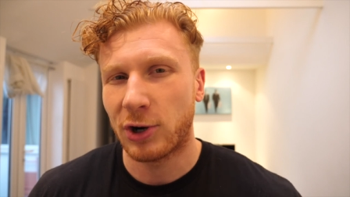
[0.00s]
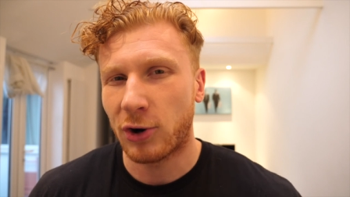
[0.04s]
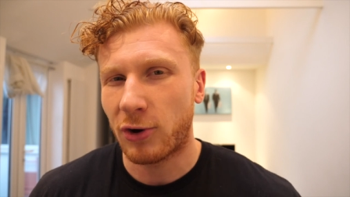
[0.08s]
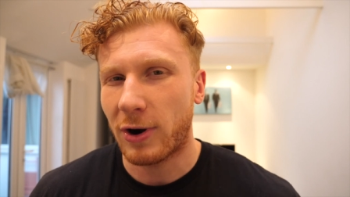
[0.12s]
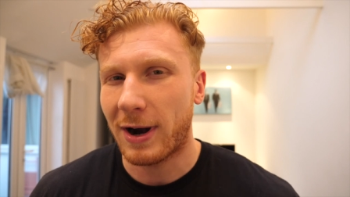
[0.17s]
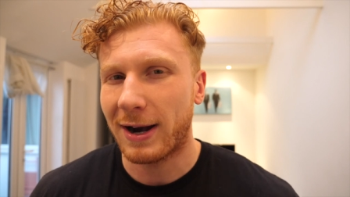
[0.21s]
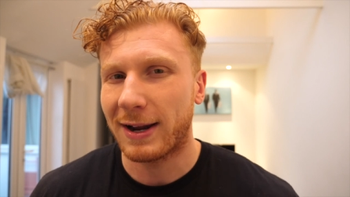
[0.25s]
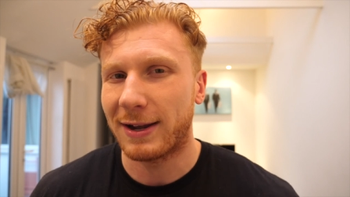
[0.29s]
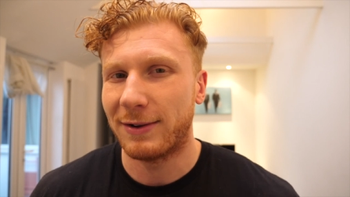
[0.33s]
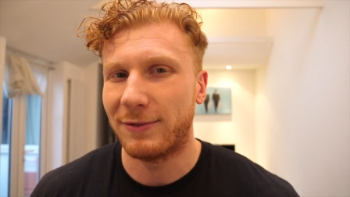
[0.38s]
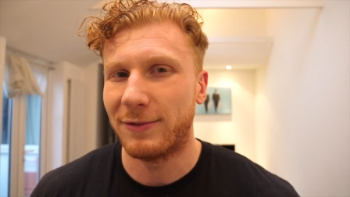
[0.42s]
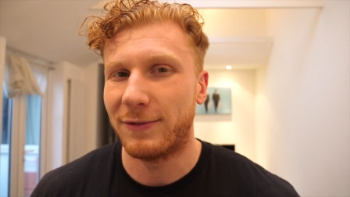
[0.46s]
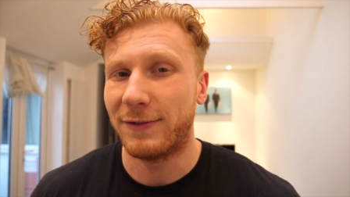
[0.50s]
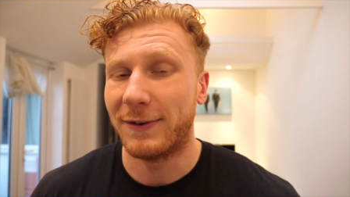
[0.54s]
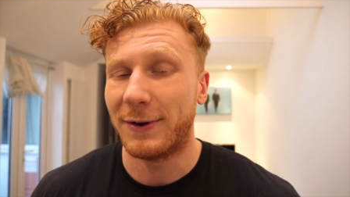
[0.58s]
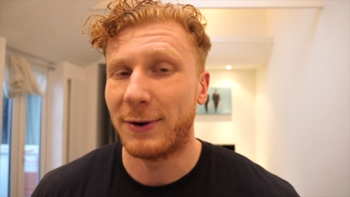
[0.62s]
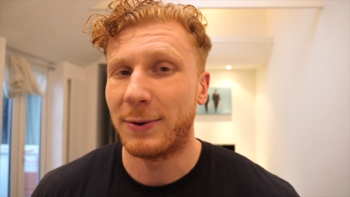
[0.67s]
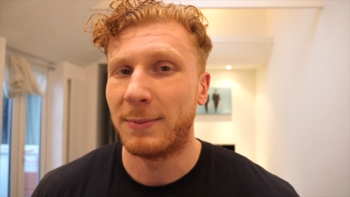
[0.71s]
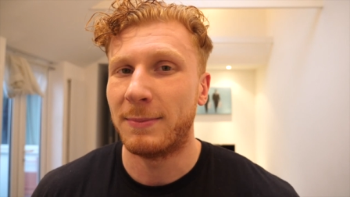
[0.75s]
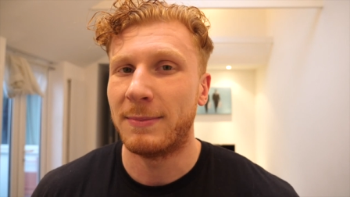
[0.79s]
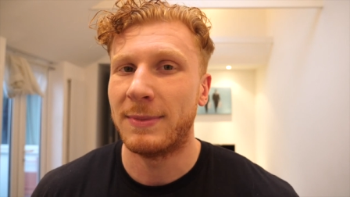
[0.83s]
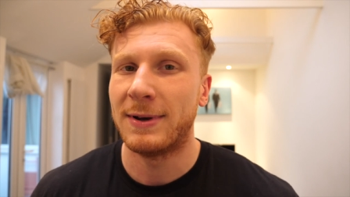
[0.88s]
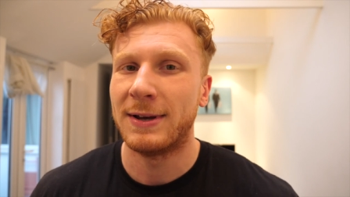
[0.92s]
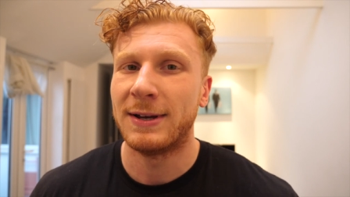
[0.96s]
Kraken
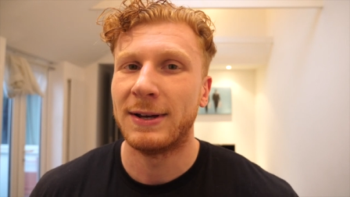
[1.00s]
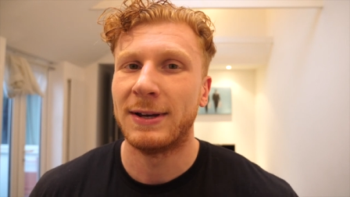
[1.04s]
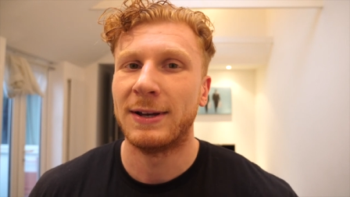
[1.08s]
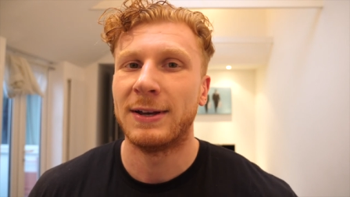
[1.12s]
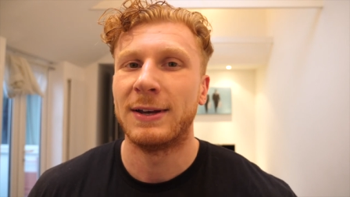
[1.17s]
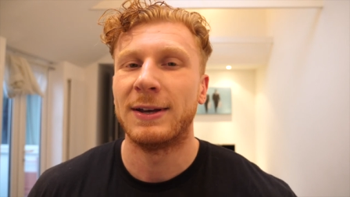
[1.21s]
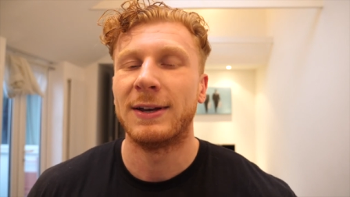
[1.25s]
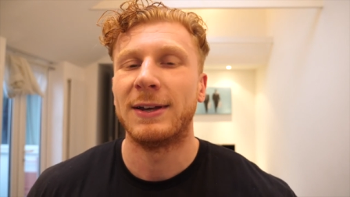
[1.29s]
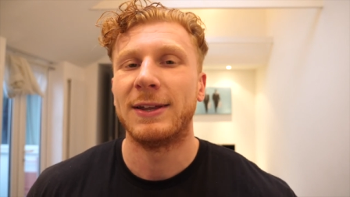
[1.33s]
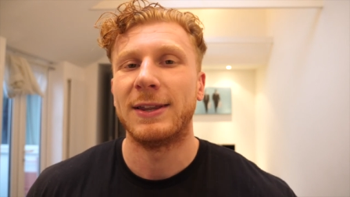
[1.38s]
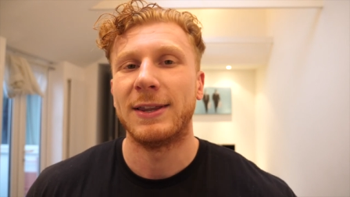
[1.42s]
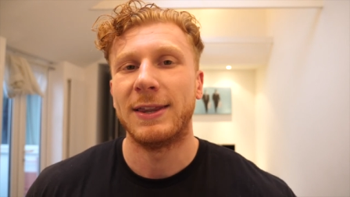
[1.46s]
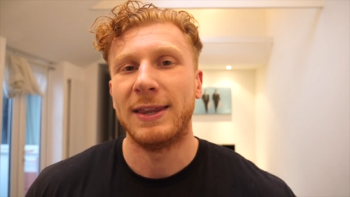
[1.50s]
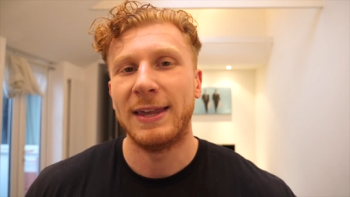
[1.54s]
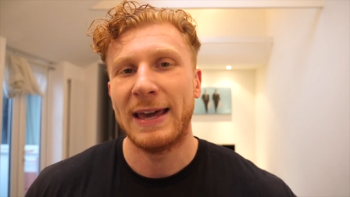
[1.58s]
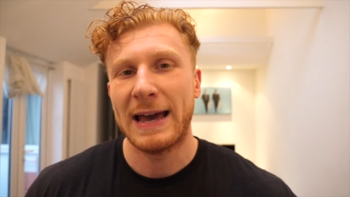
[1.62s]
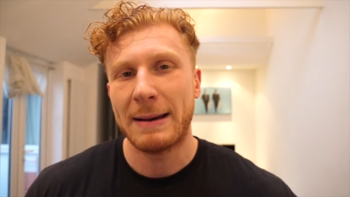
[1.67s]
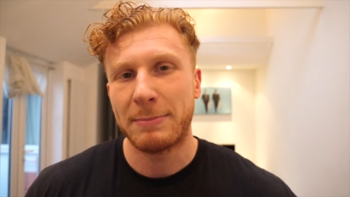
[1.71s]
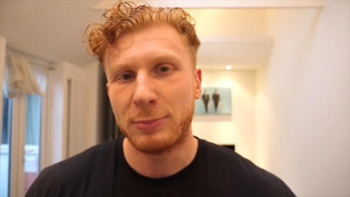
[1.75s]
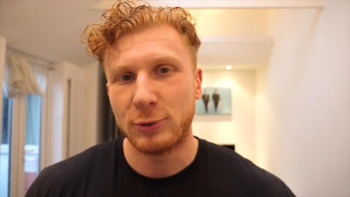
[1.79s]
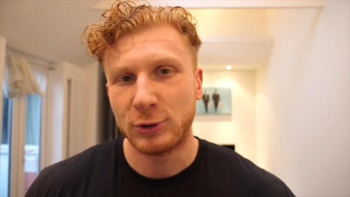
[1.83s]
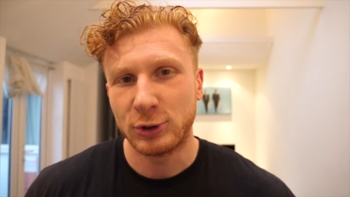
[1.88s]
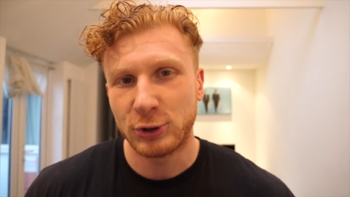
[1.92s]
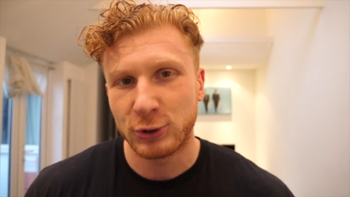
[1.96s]
film, the
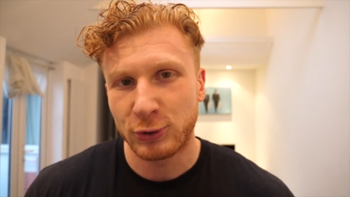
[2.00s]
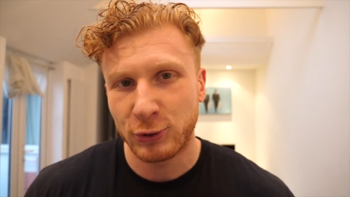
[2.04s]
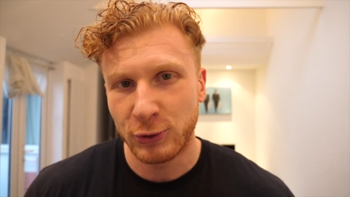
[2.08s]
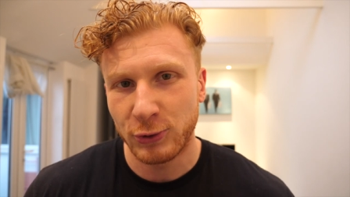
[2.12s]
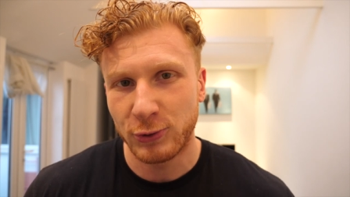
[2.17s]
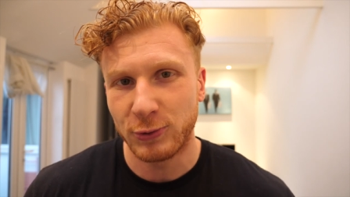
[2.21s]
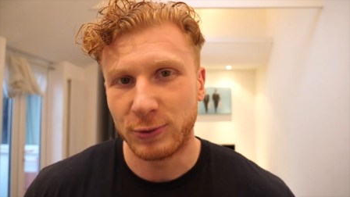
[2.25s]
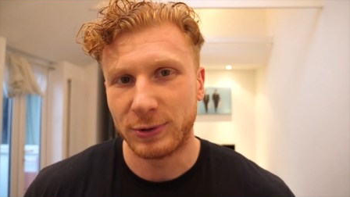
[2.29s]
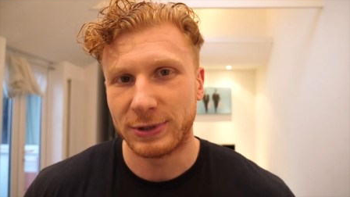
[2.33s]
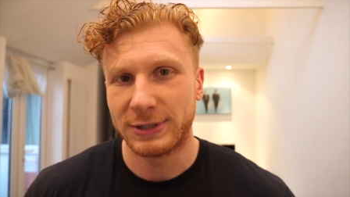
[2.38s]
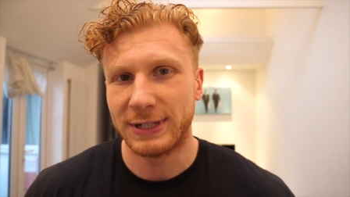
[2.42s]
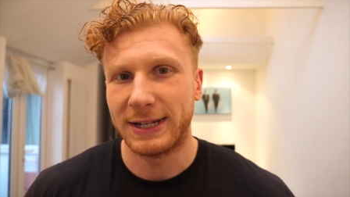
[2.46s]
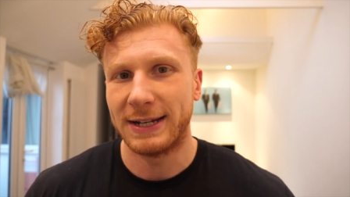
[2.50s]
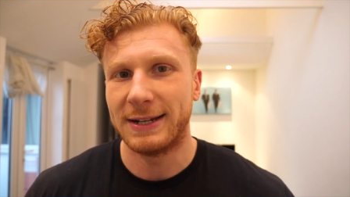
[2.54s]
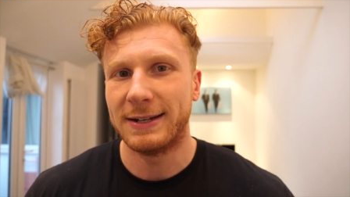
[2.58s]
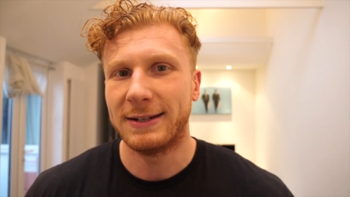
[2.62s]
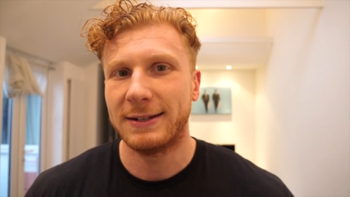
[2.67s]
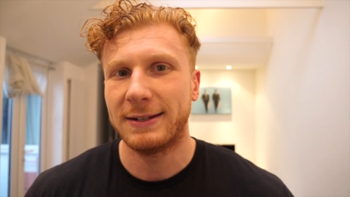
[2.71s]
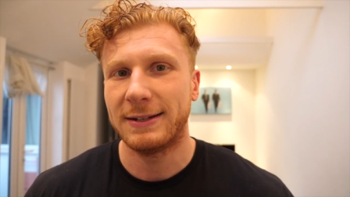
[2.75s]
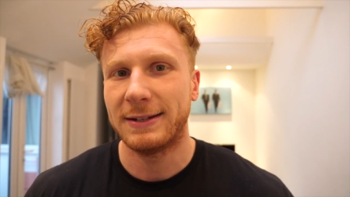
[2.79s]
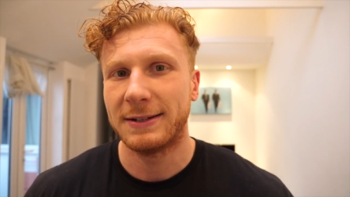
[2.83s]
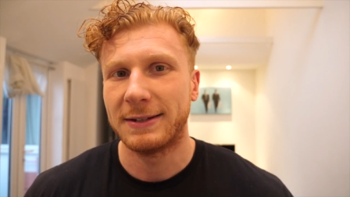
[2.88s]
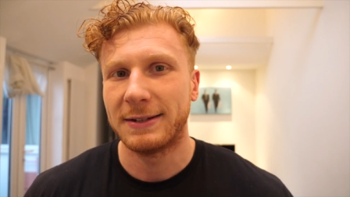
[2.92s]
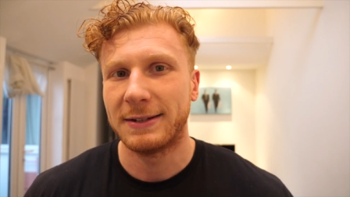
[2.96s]
apple strudel scene.